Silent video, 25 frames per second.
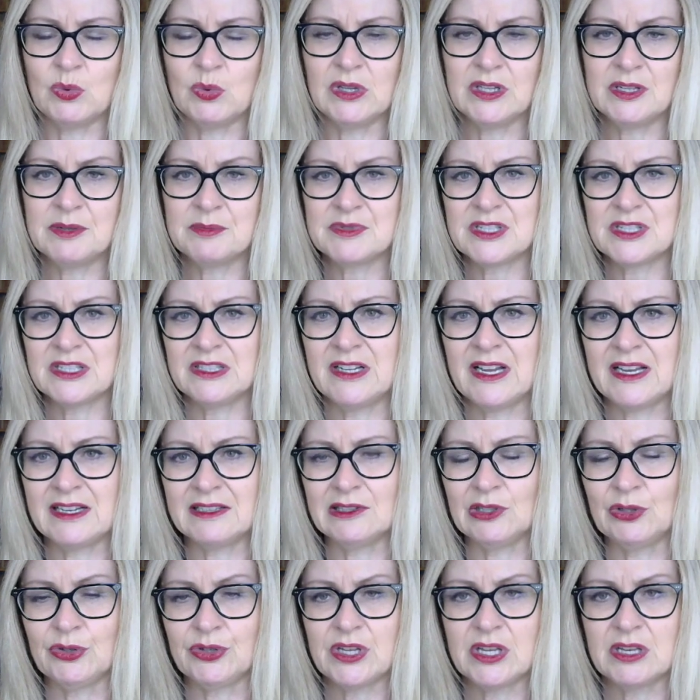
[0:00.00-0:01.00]
Williamson
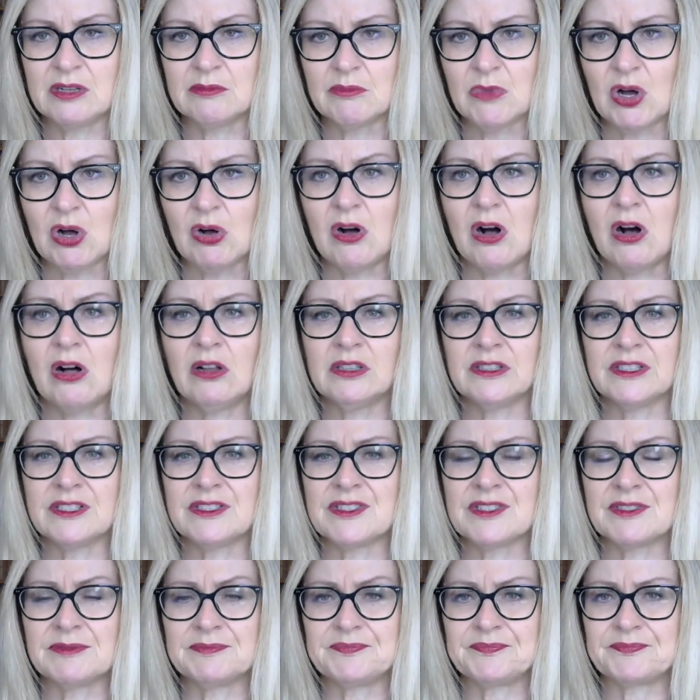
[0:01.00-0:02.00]
and Lucky
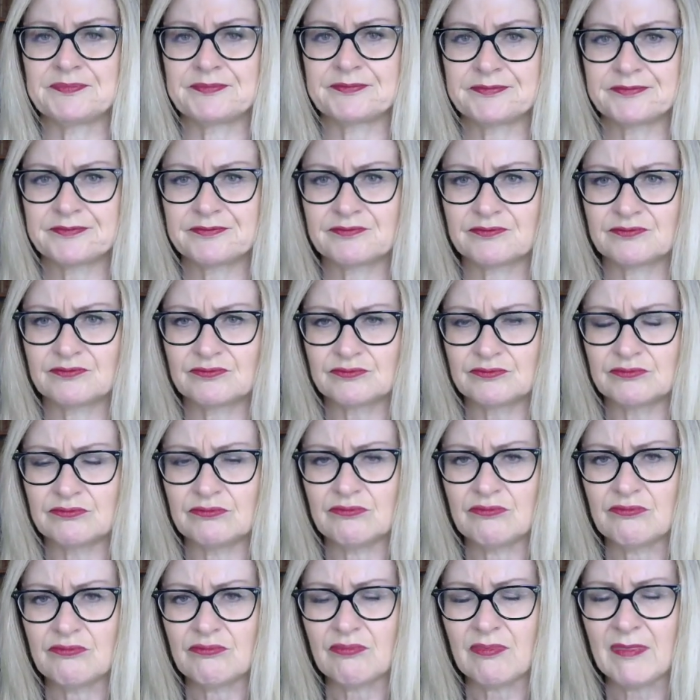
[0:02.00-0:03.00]
Mulholland.
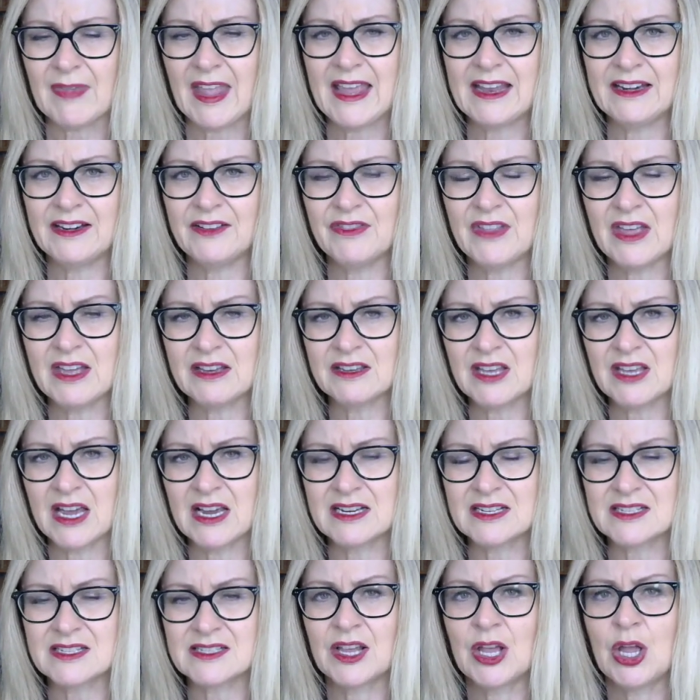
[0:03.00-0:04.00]
And in that
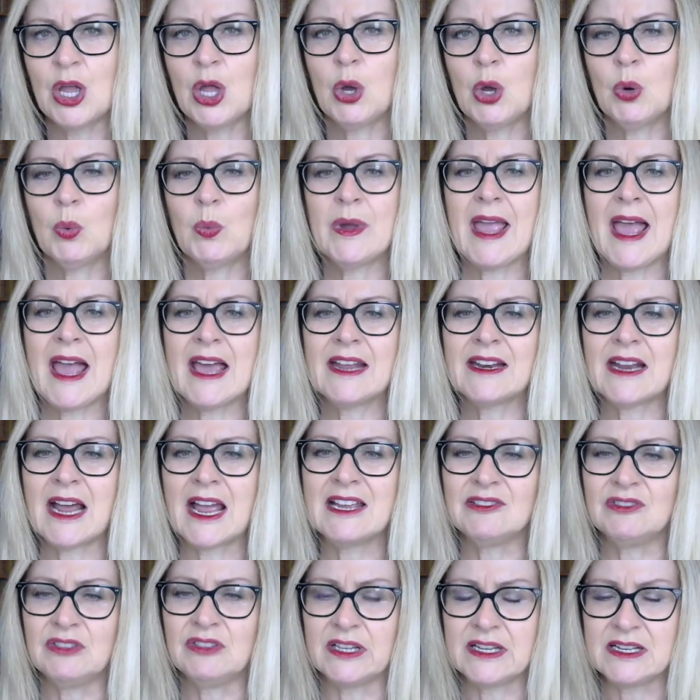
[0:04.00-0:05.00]
case, we had
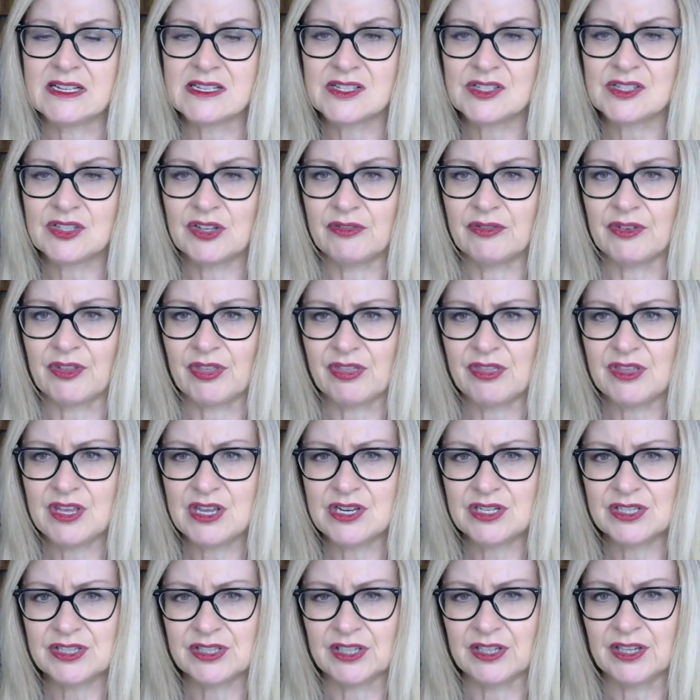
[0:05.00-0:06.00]
a lease of a
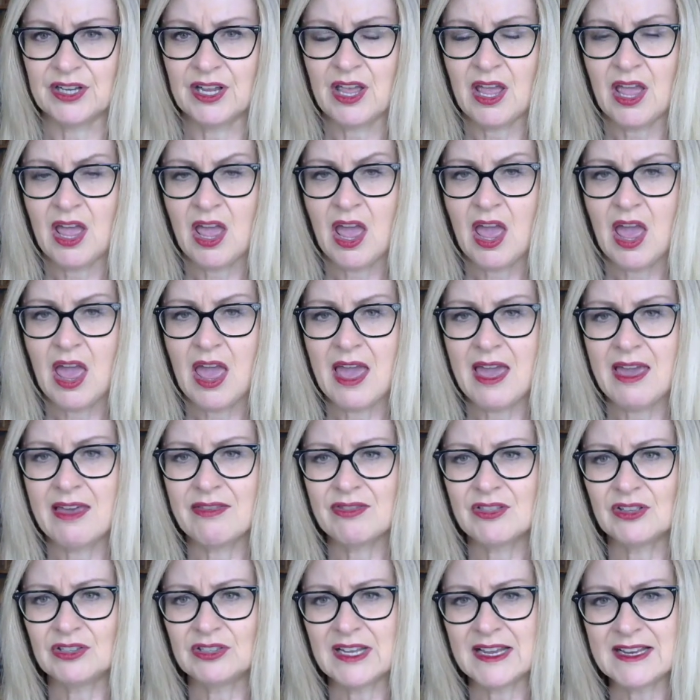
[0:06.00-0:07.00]
theatre,
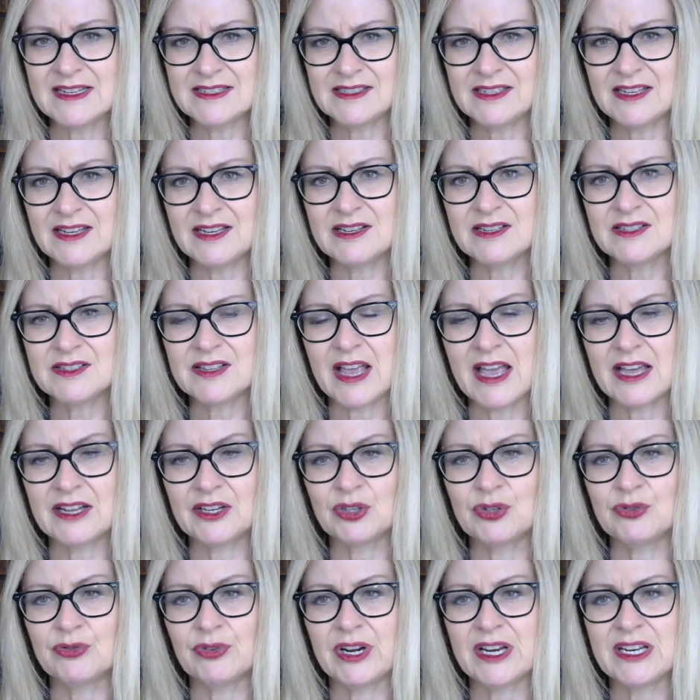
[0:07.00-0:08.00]
and the lessees
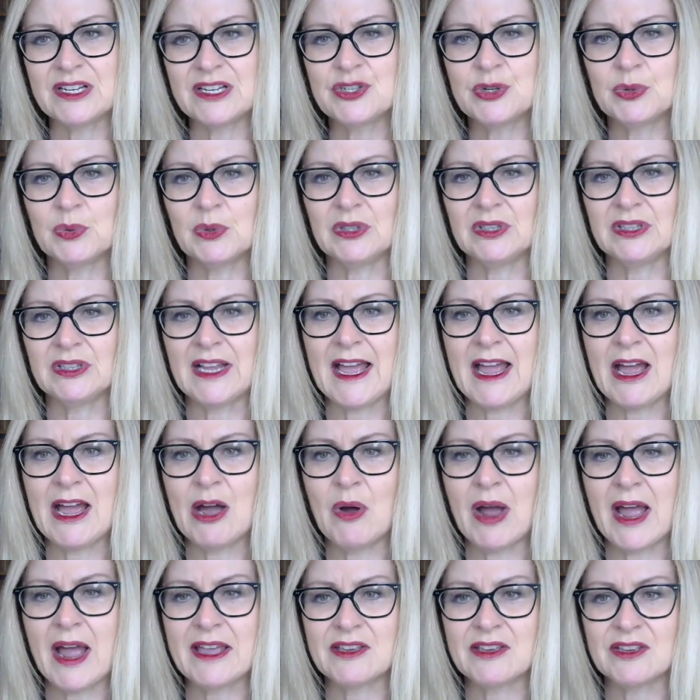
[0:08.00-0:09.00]
had agreed to
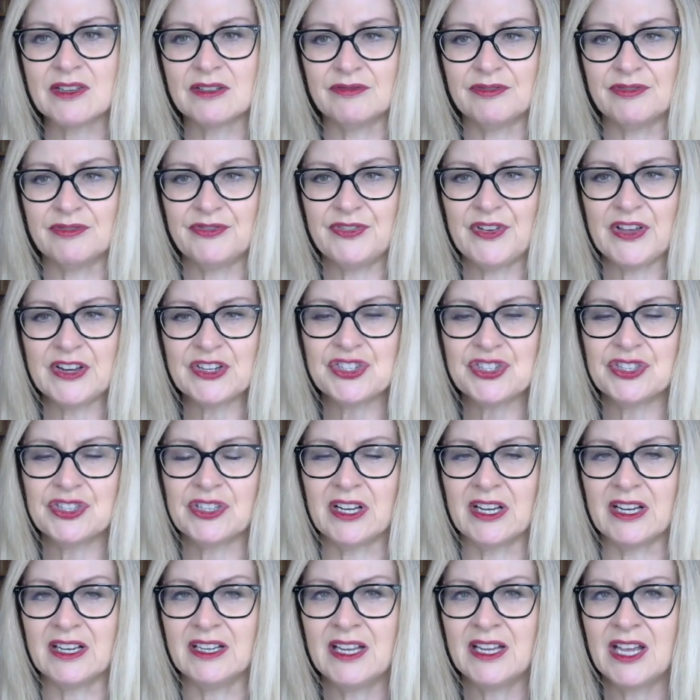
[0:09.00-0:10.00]
allow a
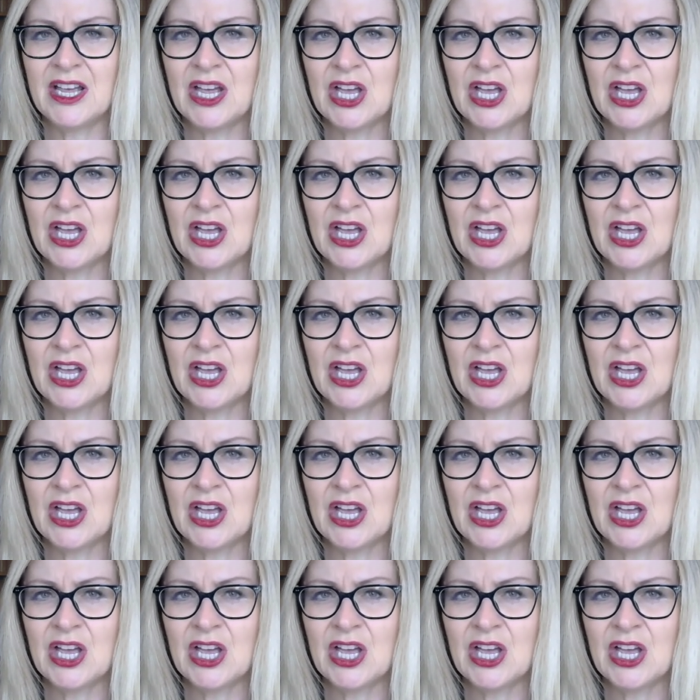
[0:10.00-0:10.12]
confectioner